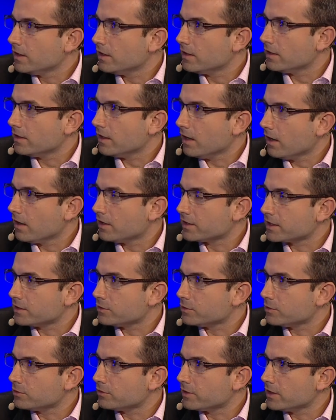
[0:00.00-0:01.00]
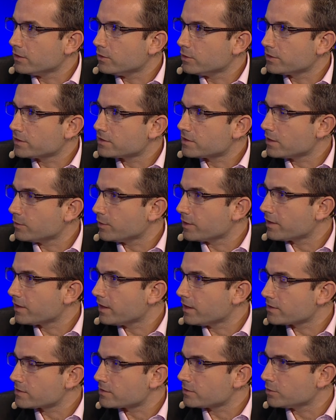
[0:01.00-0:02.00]
Arnie or the
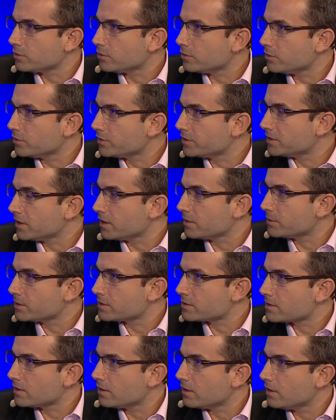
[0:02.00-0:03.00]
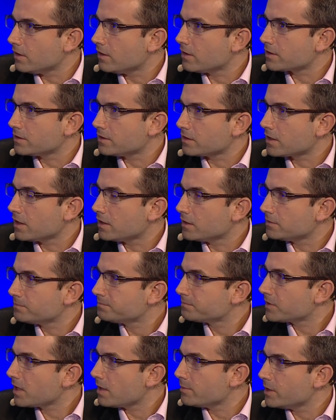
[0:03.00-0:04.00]
T1000 or the demons are going to kind of
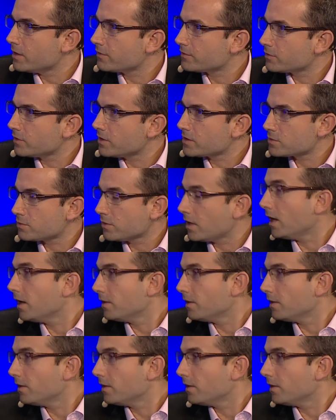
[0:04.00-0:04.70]
come after us?